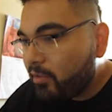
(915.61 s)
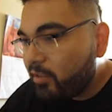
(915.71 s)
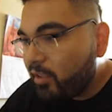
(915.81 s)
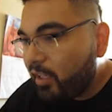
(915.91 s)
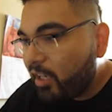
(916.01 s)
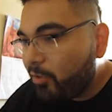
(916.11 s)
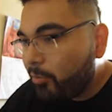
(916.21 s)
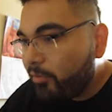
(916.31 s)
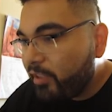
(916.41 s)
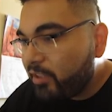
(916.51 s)
see, I can
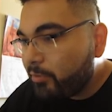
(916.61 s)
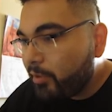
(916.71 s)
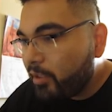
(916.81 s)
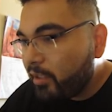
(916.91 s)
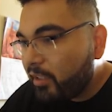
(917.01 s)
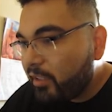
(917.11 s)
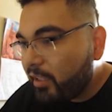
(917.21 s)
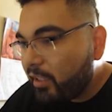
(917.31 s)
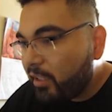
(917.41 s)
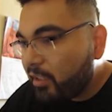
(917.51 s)
move this one, and
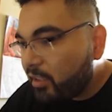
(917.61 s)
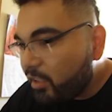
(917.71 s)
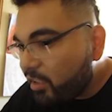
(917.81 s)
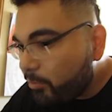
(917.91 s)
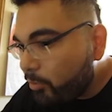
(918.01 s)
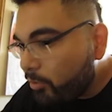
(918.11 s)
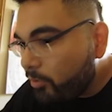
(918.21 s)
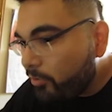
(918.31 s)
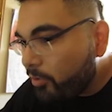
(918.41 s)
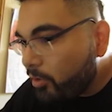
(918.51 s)
then let's
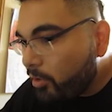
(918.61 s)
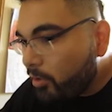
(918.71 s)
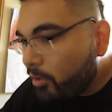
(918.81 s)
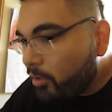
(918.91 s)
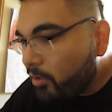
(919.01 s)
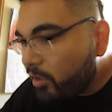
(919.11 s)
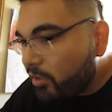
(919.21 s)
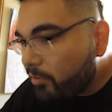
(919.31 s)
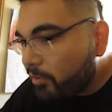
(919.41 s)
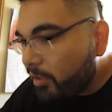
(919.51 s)
move
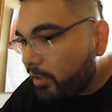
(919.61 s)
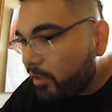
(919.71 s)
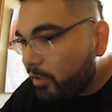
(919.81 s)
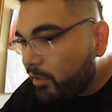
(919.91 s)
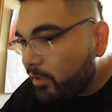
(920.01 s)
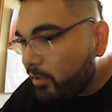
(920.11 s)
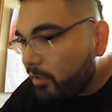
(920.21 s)
this one right here.